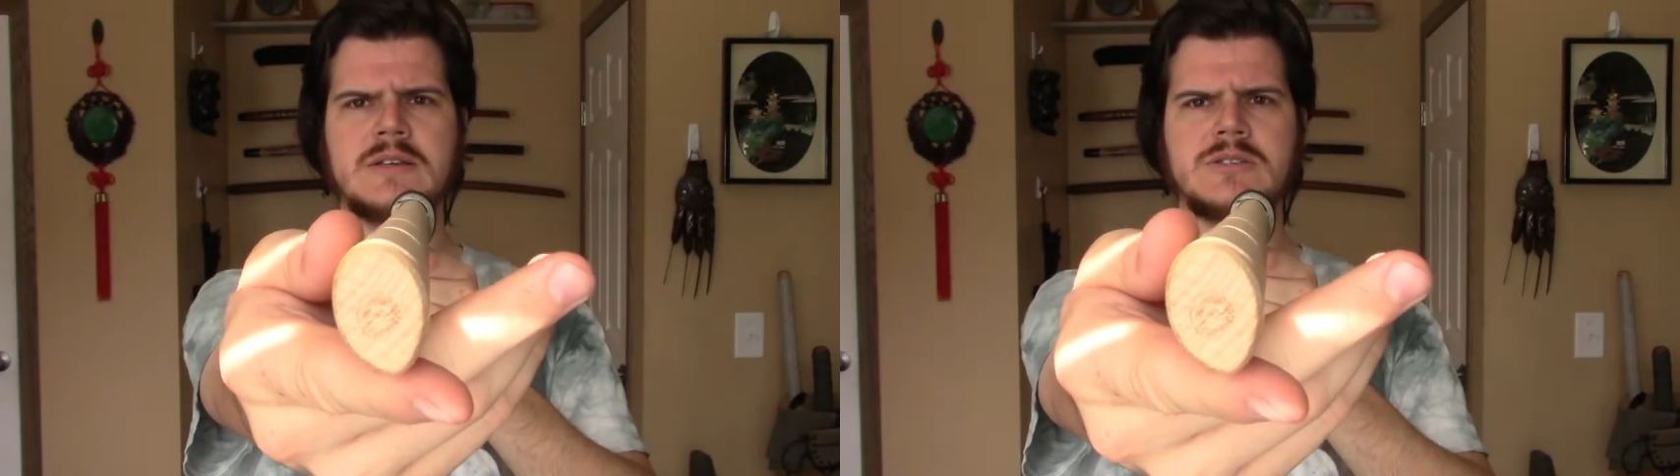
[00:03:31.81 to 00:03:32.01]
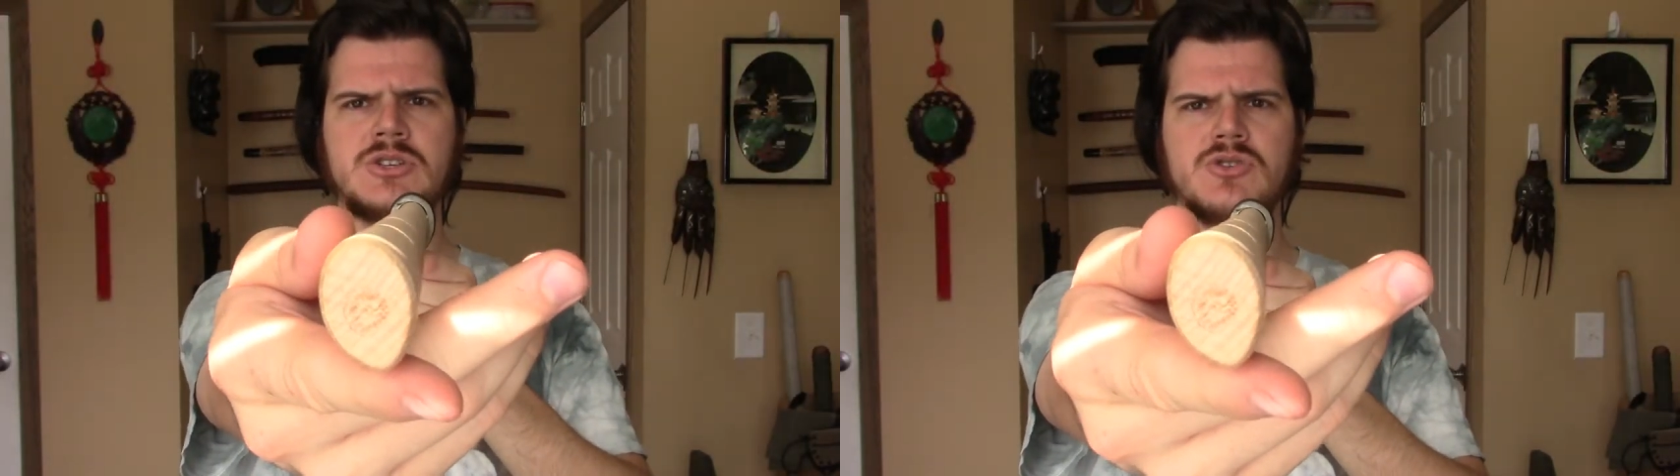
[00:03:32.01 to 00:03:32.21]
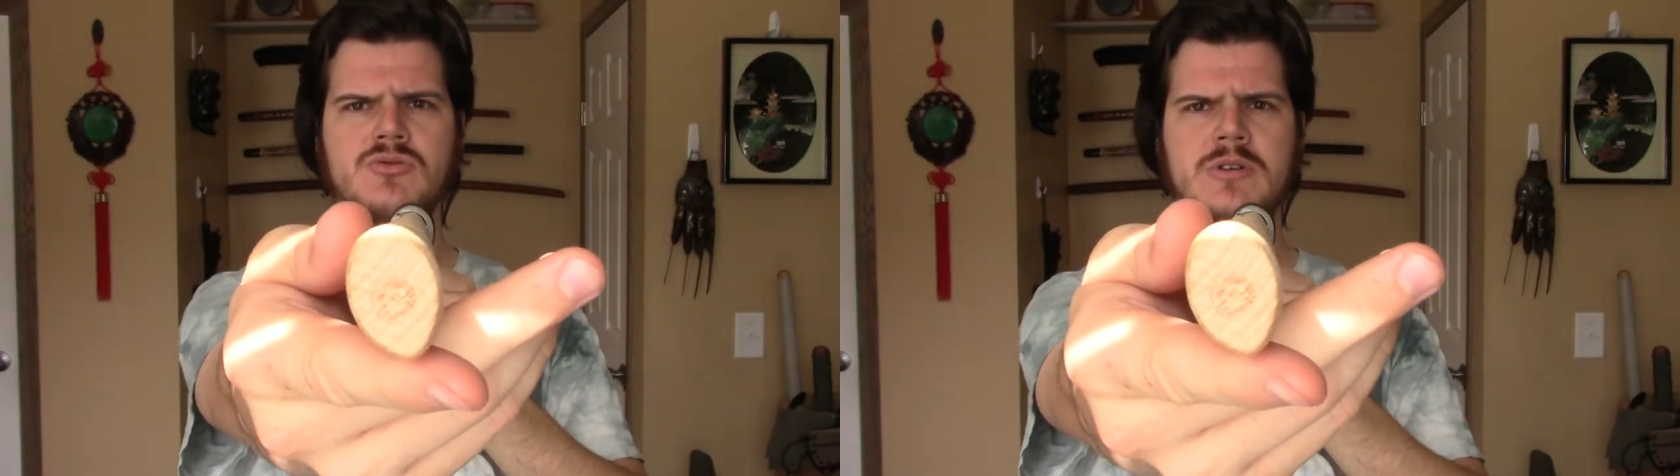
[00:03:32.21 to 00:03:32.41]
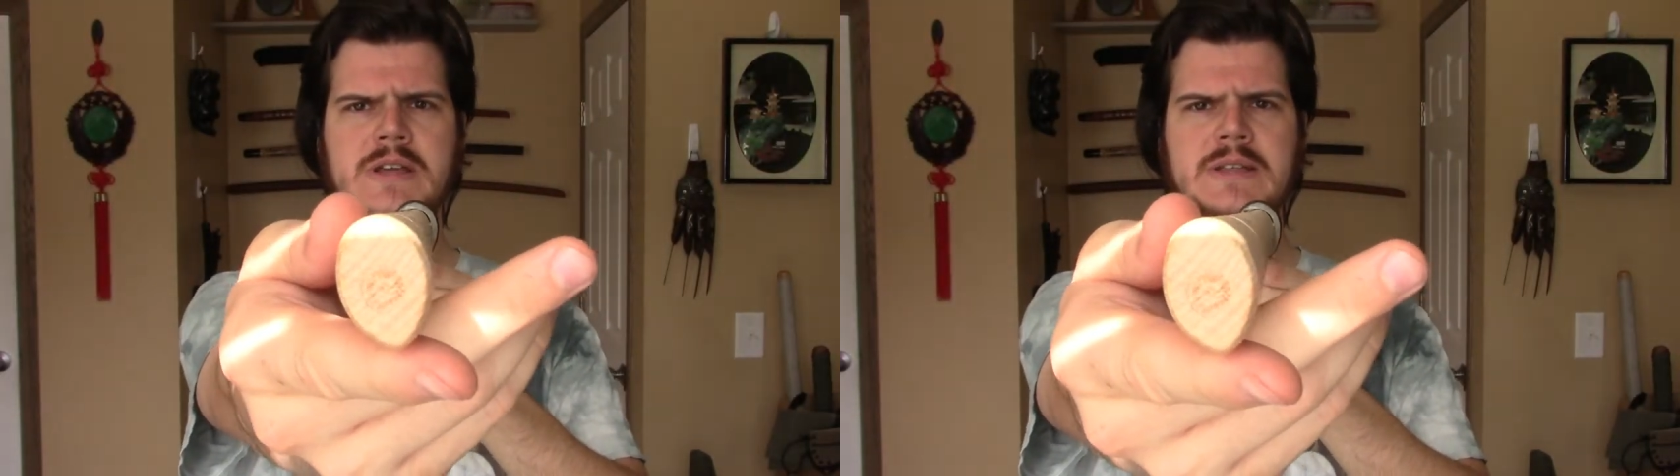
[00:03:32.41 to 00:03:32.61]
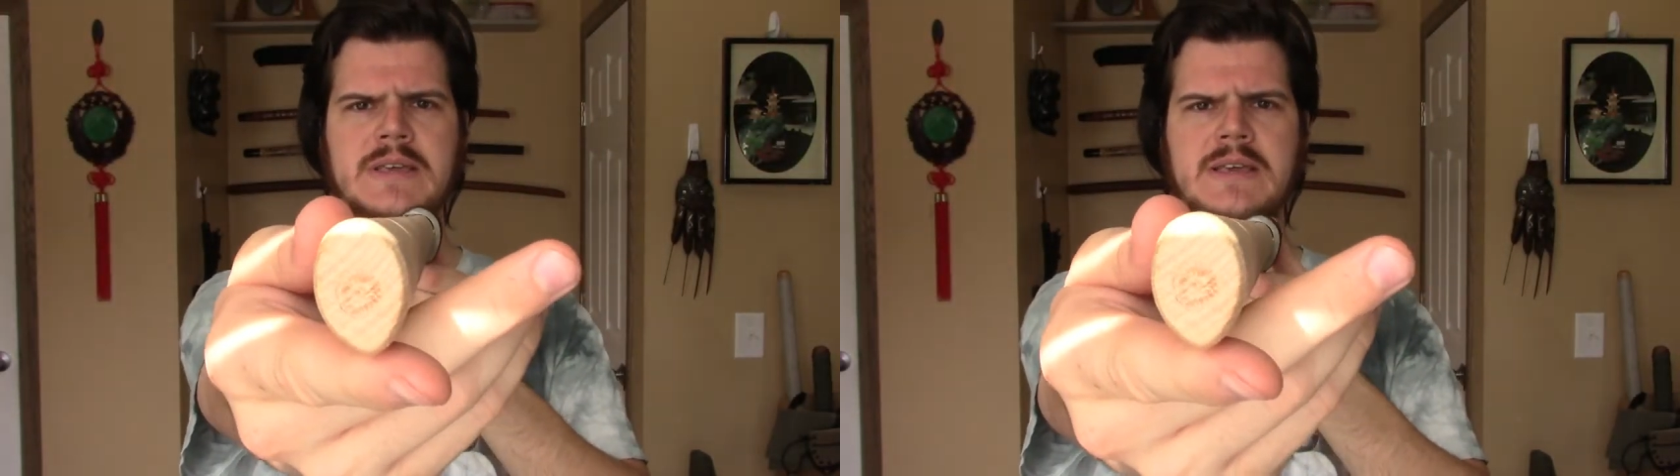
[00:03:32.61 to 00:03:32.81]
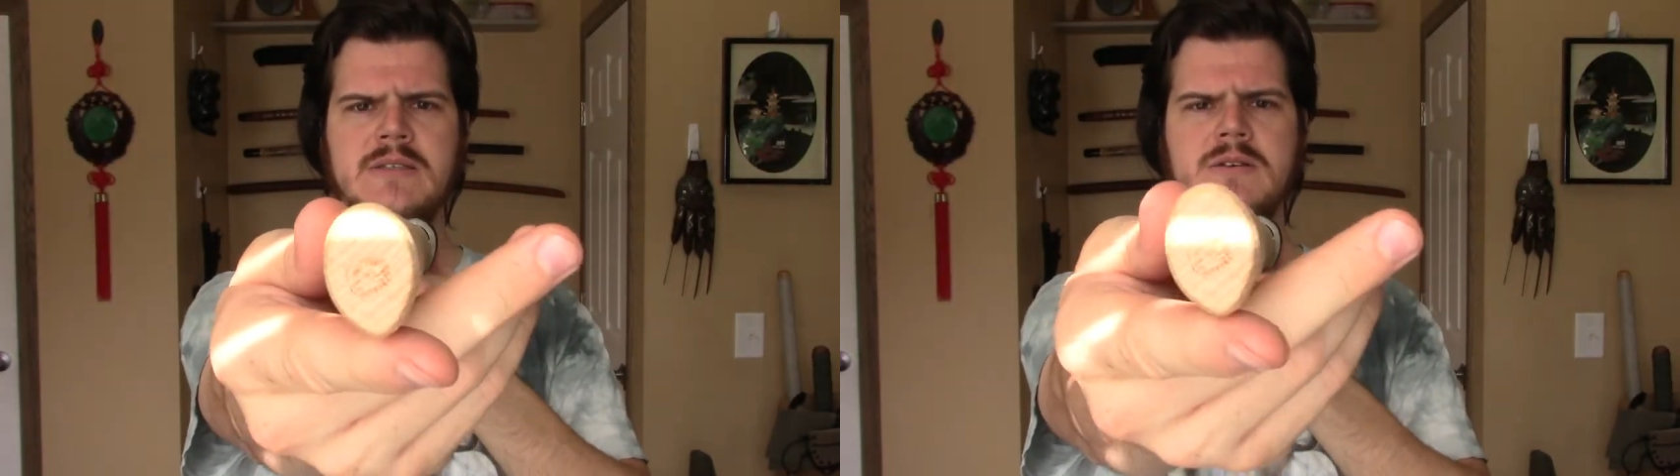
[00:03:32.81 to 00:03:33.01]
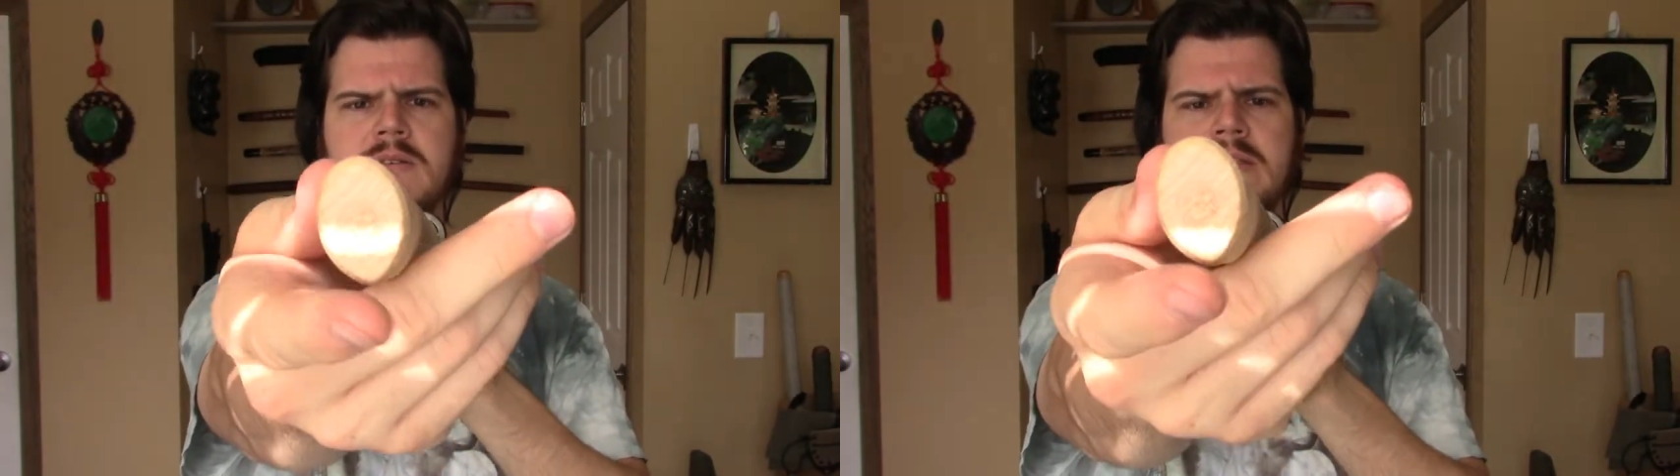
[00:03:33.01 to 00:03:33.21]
isn't great either.